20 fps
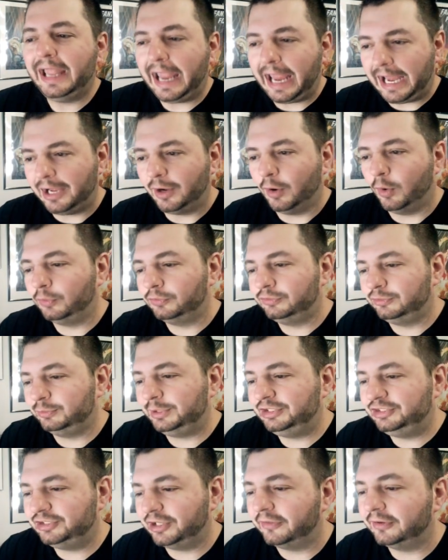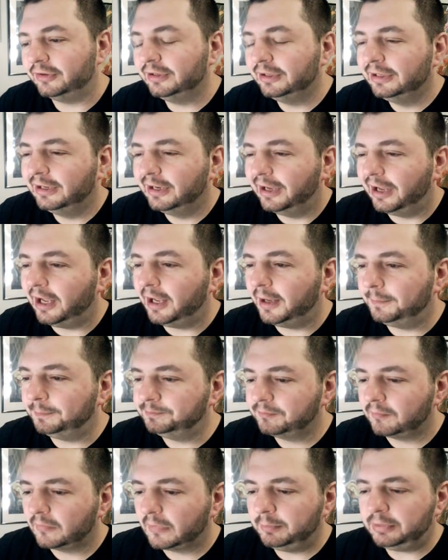a-holes to each other.
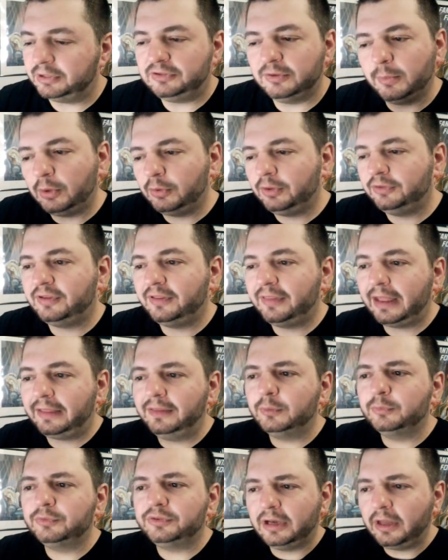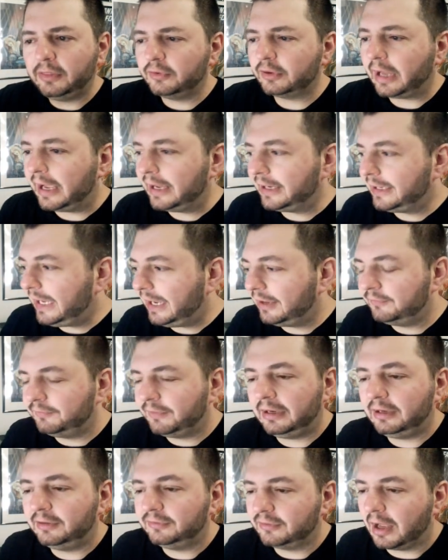But Damona said that, and there was another guy, I can't
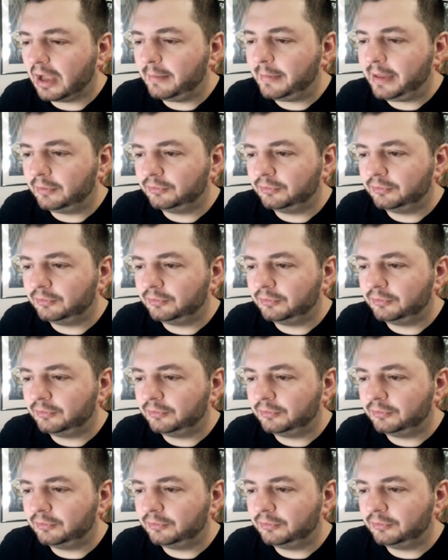find his comment.